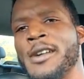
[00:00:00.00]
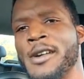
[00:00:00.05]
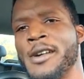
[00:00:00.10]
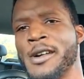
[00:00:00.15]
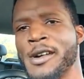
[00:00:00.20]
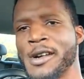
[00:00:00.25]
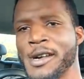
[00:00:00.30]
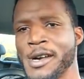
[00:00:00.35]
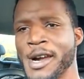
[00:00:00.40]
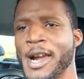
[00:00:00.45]

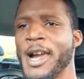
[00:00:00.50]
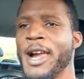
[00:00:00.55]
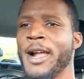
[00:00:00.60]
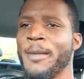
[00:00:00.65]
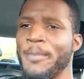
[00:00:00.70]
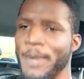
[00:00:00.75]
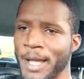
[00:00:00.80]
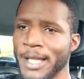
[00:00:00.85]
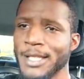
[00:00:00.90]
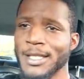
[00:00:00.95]
Yeah,
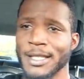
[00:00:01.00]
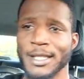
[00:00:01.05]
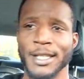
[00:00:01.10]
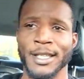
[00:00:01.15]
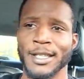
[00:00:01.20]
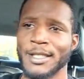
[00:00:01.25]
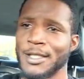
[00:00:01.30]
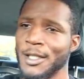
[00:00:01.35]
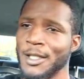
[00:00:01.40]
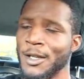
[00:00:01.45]
basically.
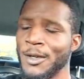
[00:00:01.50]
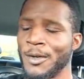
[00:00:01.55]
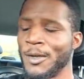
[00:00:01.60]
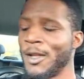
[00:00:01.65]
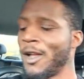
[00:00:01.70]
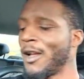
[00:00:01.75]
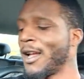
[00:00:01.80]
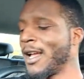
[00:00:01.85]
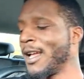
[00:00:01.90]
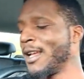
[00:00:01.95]
So
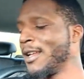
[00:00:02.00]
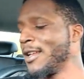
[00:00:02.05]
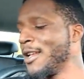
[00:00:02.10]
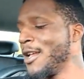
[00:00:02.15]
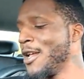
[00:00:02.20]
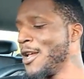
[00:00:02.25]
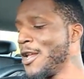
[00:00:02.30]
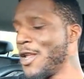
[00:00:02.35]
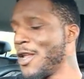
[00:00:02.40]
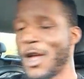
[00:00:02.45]
y'all
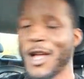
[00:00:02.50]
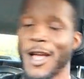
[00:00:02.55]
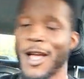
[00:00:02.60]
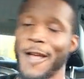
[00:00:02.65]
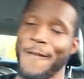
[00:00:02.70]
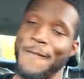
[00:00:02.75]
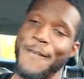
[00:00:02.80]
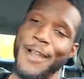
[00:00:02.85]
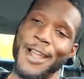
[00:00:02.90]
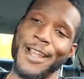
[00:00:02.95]
gotta
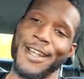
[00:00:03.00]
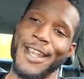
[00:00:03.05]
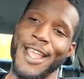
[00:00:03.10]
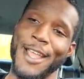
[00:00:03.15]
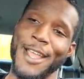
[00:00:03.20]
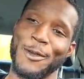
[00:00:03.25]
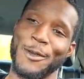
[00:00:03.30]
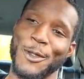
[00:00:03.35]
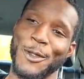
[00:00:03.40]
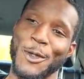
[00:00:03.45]
find that
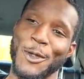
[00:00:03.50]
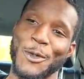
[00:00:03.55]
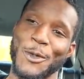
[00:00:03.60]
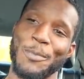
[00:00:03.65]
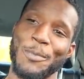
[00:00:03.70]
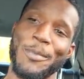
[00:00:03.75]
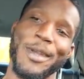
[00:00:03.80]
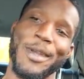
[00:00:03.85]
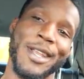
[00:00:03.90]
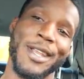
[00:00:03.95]
on social
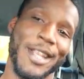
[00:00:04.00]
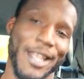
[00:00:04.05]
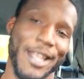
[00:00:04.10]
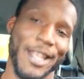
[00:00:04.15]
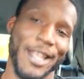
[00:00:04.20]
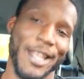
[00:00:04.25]
media.